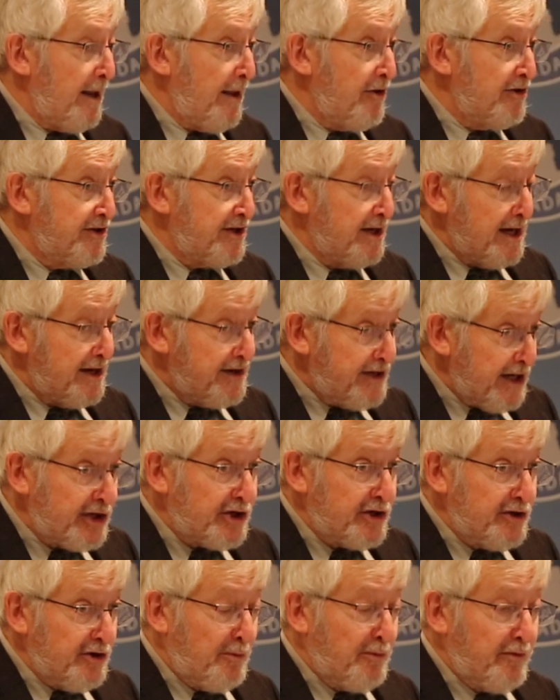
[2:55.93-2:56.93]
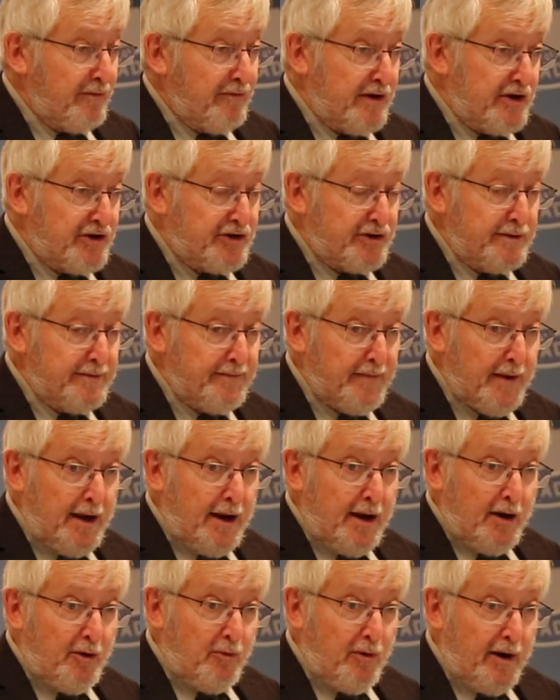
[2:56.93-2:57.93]
There's an additional provision
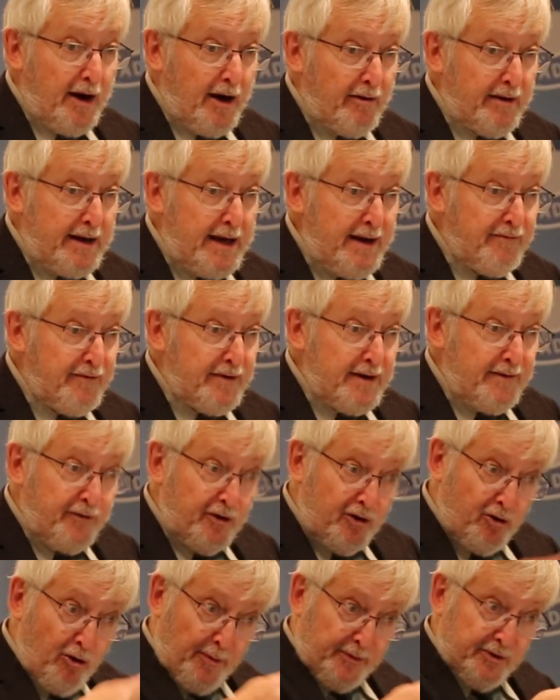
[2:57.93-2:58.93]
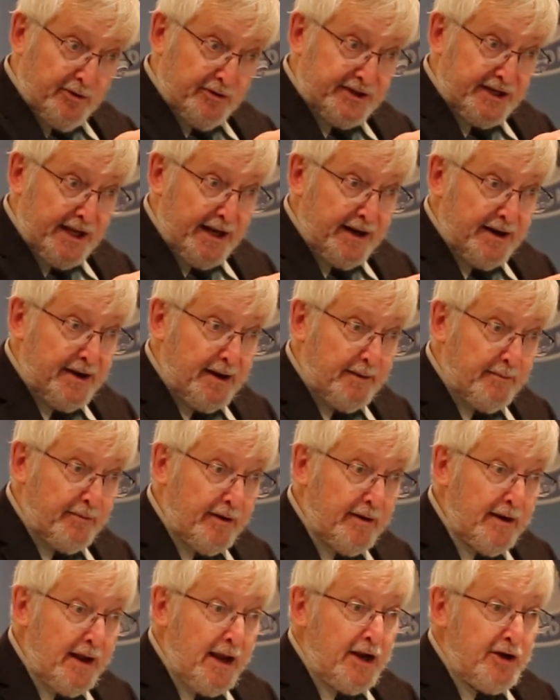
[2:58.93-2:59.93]
where even if you go up to your Senate
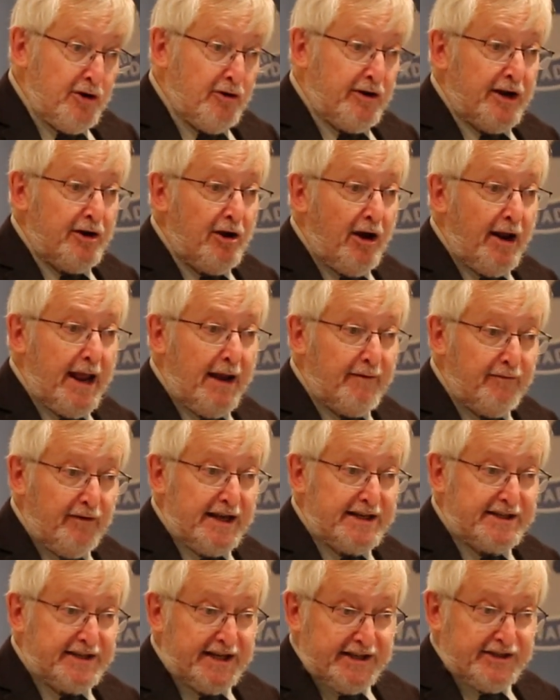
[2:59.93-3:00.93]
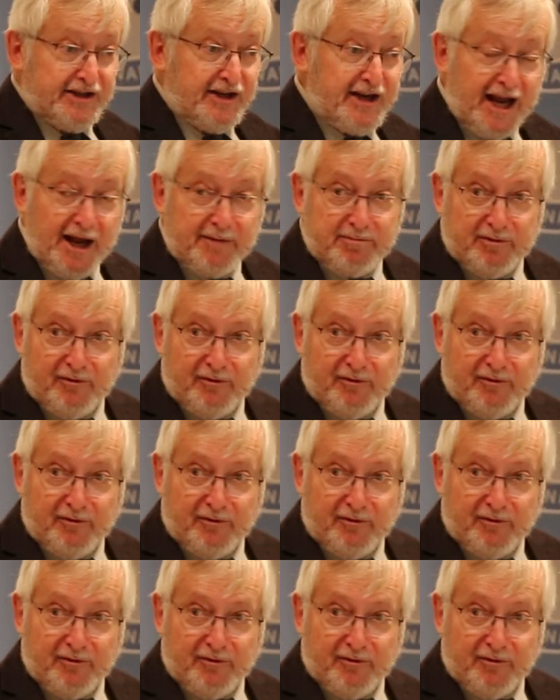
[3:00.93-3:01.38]
number, you cannot have less seats than you had